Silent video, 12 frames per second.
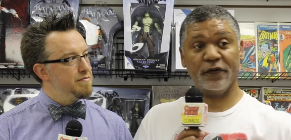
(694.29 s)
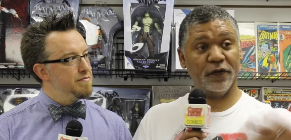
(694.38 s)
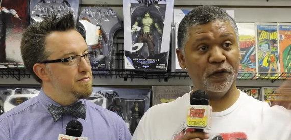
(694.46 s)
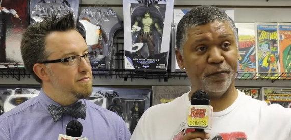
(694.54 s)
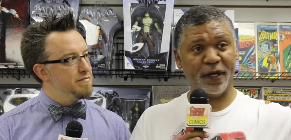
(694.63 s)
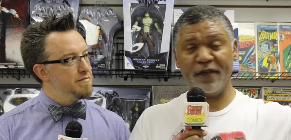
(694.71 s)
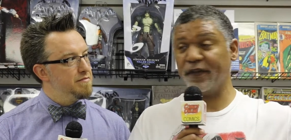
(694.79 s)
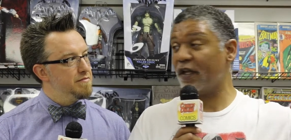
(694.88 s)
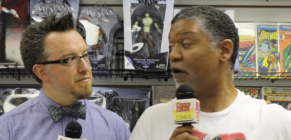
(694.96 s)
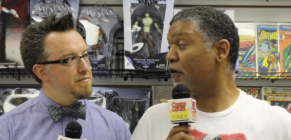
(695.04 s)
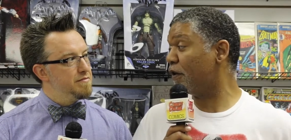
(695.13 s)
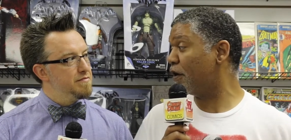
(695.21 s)
Speaker 1: issues, but even
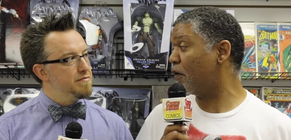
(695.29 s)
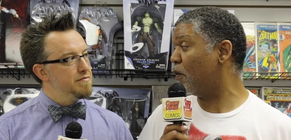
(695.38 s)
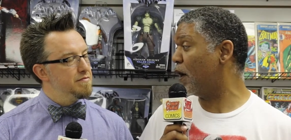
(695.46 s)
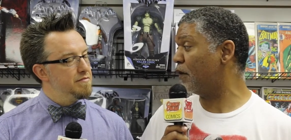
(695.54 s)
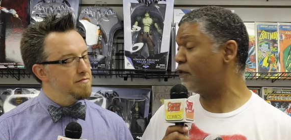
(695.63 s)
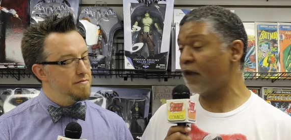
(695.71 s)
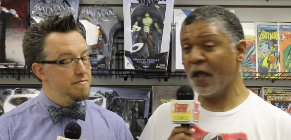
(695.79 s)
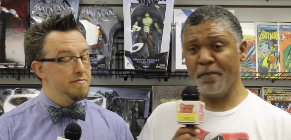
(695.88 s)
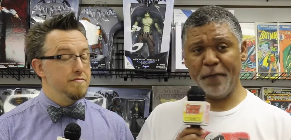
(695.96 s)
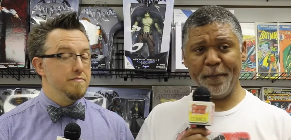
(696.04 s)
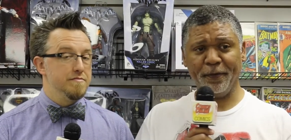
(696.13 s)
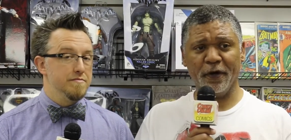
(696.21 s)
the earlier ones.
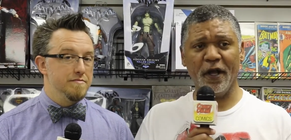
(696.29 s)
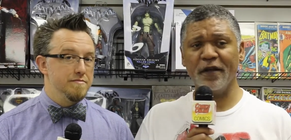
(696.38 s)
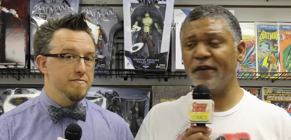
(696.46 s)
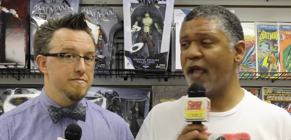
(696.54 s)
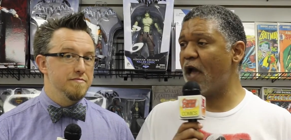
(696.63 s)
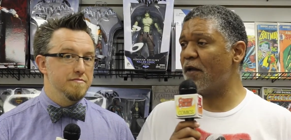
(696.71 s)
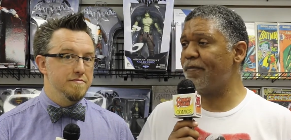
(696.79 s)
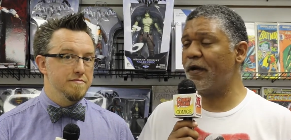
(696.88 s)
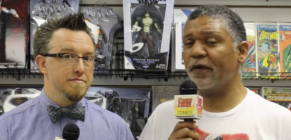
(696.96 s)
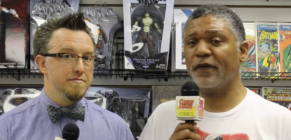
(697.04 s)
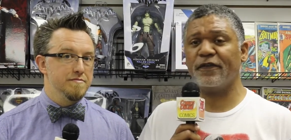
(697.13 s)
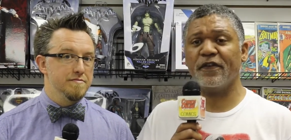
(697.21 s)
People are hunting down
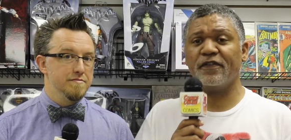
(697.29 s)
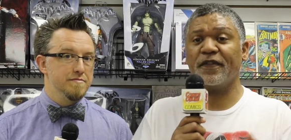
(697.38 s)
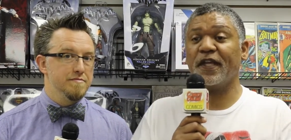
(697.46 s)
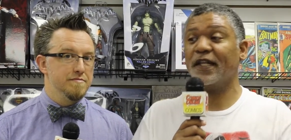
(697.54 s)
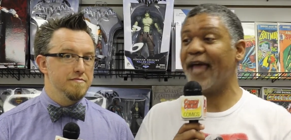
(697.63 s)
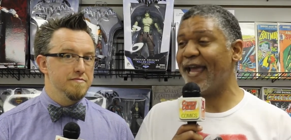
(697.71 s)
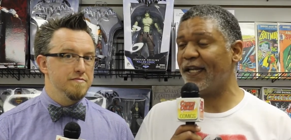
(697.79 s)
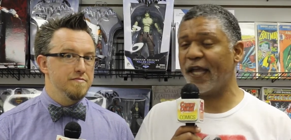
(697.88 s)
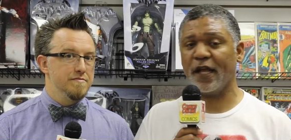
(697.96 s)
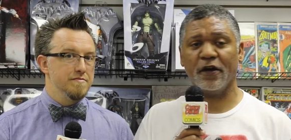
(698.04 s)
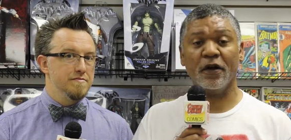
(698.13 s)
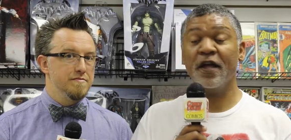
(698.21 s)
appearances of the
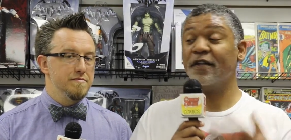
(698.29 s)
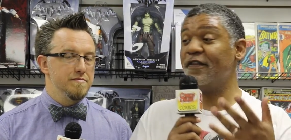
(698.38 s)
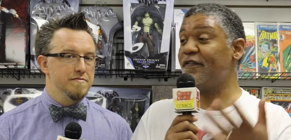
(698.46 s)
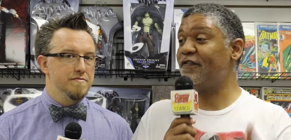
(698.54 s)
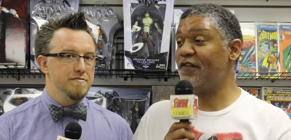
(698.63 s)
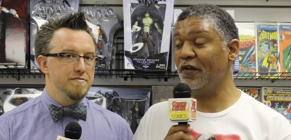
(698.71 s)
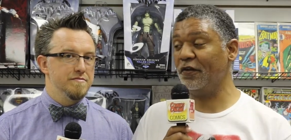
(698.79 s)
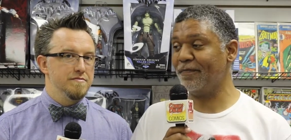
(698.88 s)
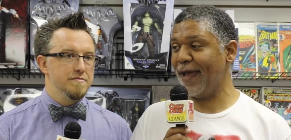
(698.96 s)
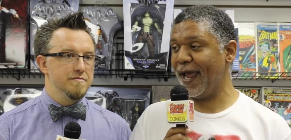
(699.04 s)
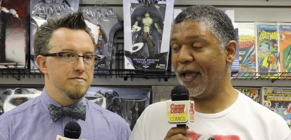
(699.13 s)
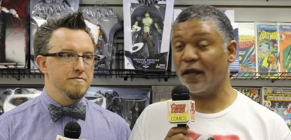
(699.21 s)
Gladiator, the
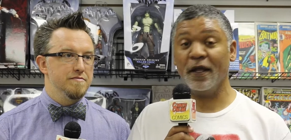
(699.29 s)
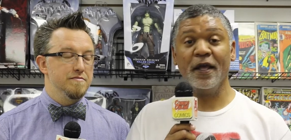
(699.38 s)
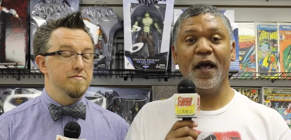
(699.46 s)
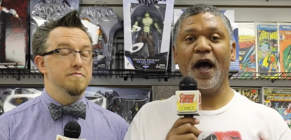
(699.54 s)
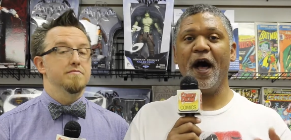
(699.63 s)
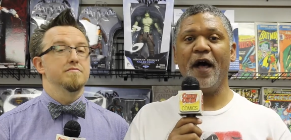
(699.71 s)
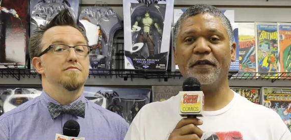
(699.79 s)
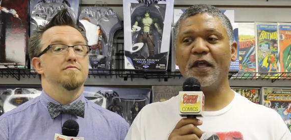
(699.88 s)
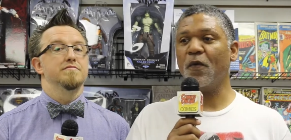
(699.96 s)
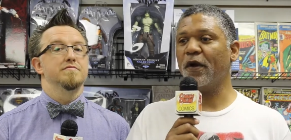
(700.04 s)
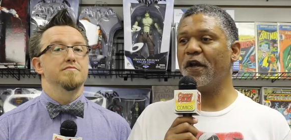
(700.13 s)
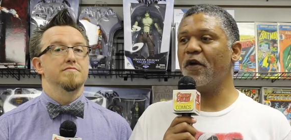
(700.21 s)
Stilt Man.
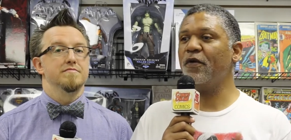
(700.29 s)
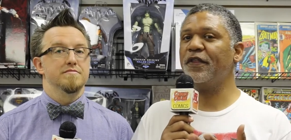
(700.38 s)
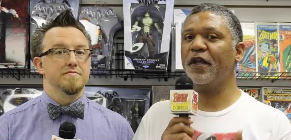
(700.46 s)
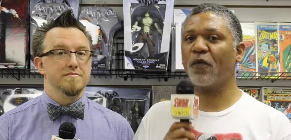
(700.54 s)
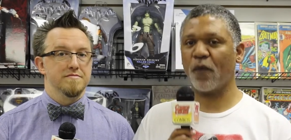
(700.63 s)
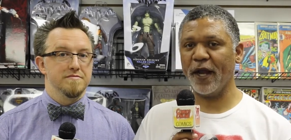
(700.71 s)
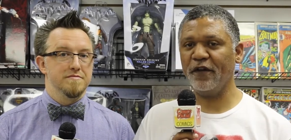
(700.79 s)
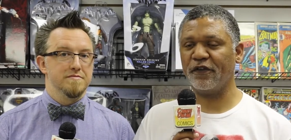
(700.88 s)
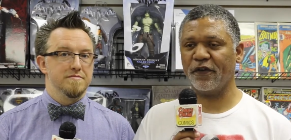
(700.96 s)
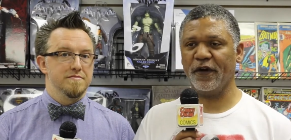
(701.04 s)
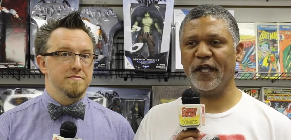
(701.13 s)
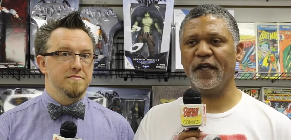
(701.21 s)
They want to know who the
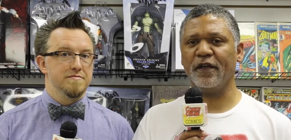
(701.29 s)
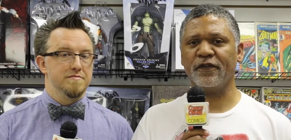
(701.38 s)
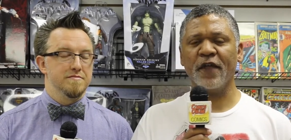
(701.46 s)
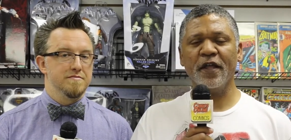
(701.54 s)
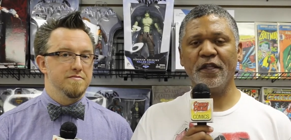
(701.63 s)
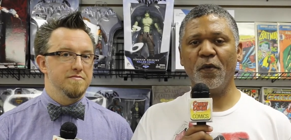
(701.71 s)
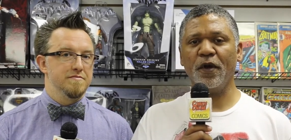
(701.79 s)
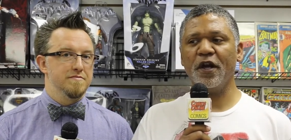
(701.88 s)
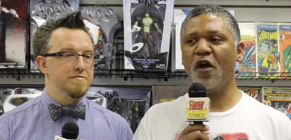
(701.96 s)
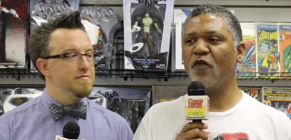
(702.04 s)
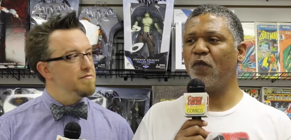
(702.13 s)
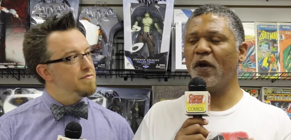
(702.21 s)
Arranger is. They want
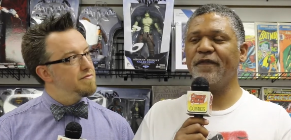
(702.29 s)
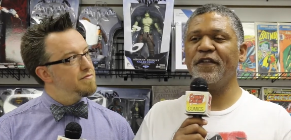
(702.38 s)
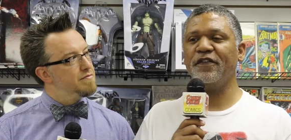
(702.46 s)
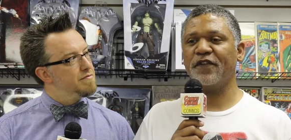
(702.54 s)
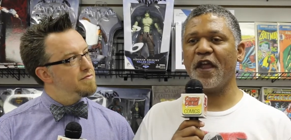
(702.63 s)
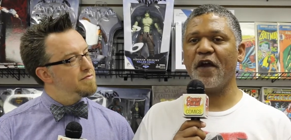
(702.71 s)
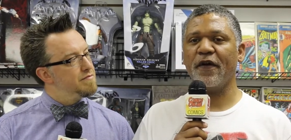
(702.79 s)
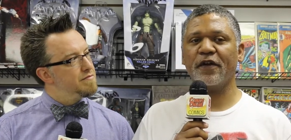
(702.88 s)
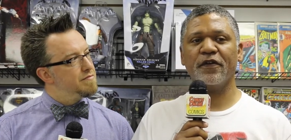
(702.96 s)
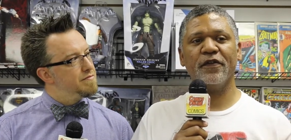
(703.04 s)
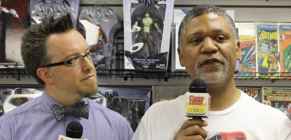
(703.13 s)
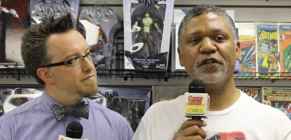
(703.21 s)
to know if one of these
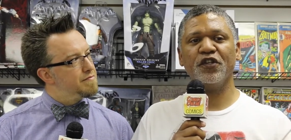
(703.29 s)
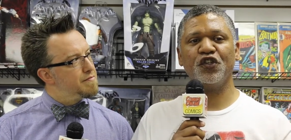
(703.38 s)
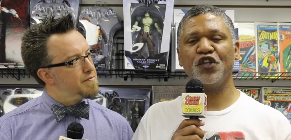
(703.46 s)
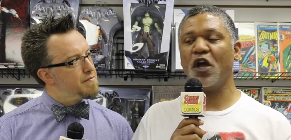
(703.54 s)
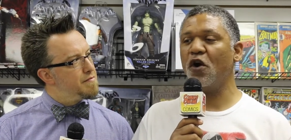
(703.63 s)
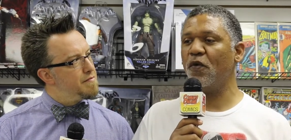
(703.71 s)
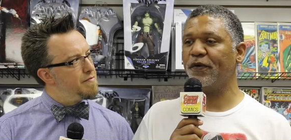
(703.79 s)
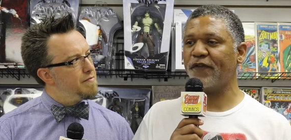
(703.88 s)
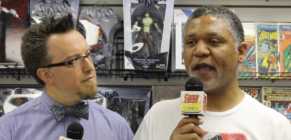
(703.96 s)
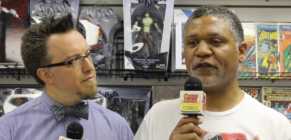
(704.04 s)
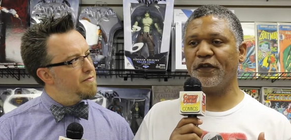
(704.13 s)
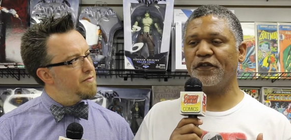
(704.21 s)
characters in the show
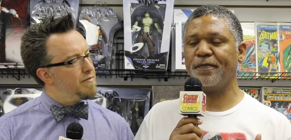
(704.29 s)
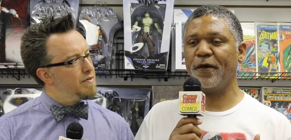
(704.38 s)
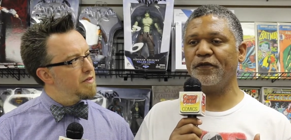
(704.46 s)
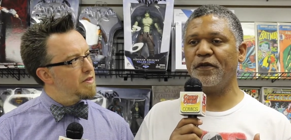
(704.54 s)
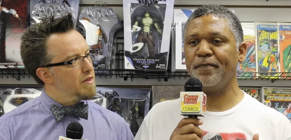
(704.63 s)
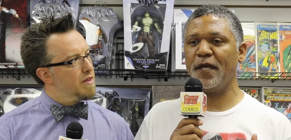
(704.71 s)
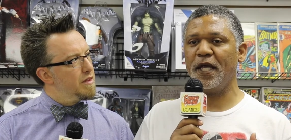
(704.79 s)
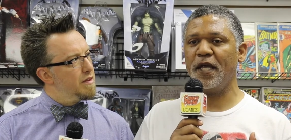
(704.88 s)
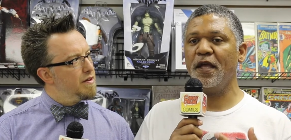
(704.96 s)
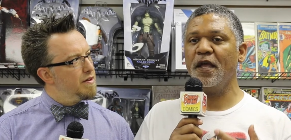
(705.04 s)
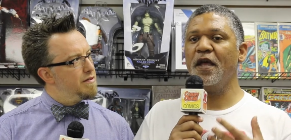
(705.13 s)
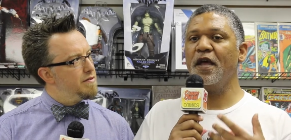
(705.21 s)
was actually supposed to
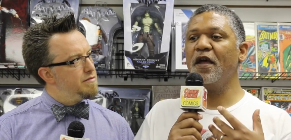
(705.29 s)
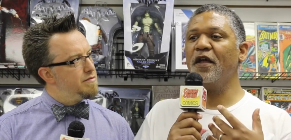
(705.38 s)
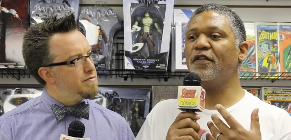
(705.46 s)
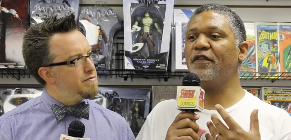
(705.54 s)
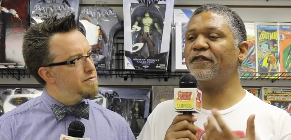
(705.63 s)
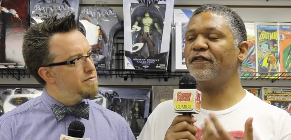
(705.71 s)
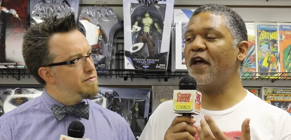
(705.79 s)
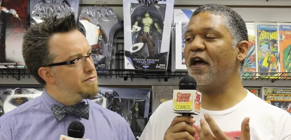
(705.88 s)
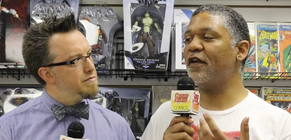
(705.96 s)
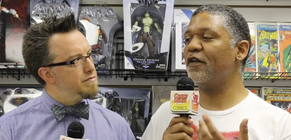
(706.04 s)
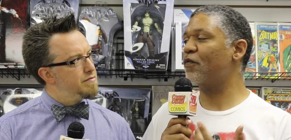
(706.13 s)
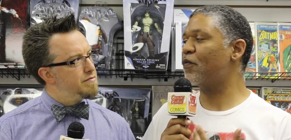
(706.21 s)
be the
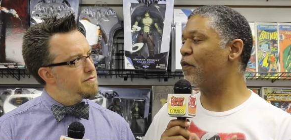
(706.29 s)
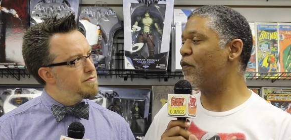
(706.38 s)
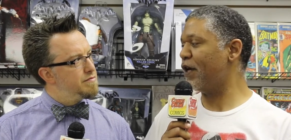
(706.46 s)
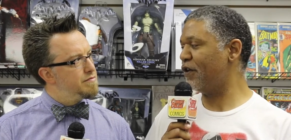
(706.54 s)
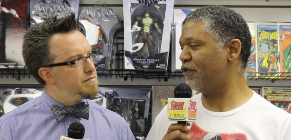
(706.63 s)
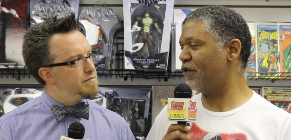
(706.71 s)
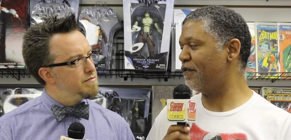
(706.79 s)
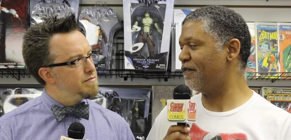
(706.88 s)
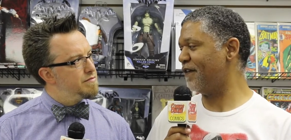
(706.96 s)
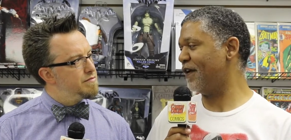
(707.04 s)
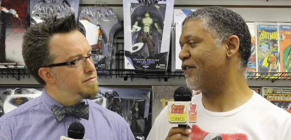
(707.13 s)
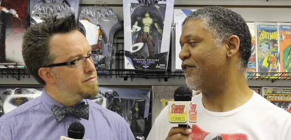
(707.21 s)
son, Richard
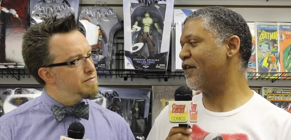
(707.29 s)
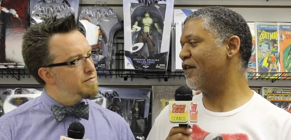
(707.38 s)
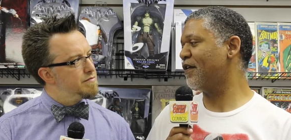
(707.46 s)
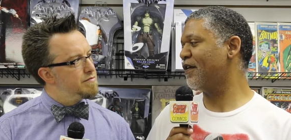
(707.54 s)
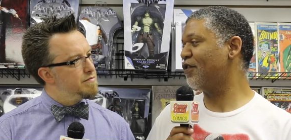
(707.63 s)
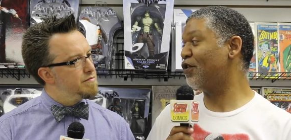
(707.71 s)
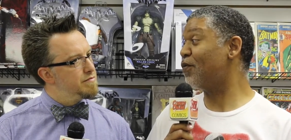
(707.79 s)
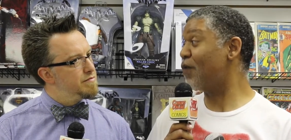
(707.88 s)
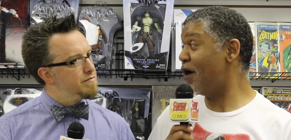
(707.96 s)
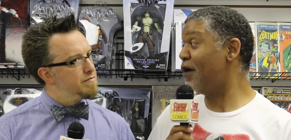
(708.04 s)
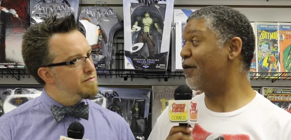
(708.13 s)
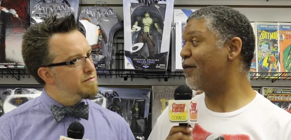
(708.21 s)
Fisk. The
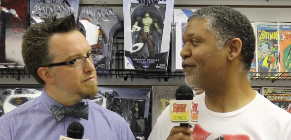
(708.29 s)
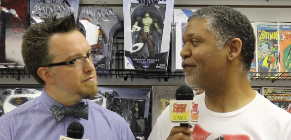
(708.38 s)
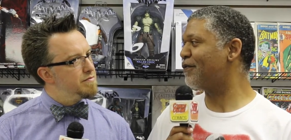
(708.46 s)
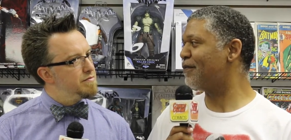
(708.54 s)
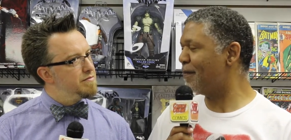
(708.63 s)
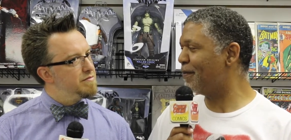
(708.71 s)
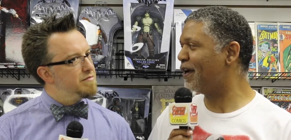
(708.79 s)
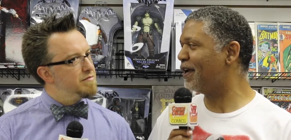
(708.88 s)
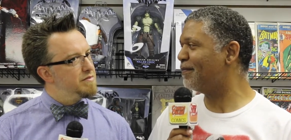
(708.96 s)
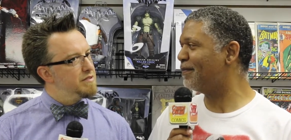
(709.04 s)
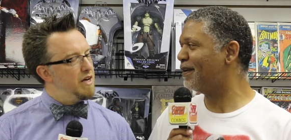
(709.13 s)
Rose. Remember him?